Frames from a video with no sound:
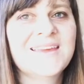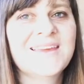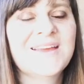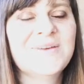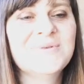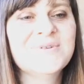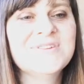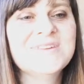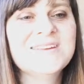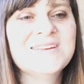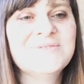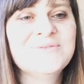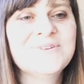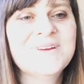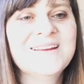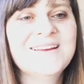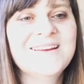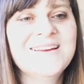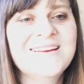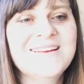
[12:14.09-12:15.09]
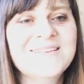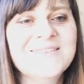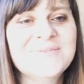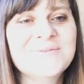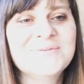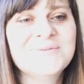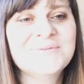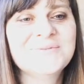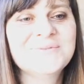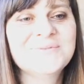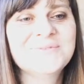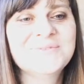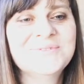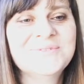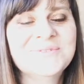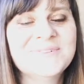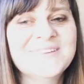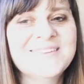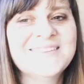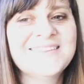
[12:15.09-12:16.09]
And what she didn't realise
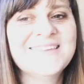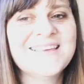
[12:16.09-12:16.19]
was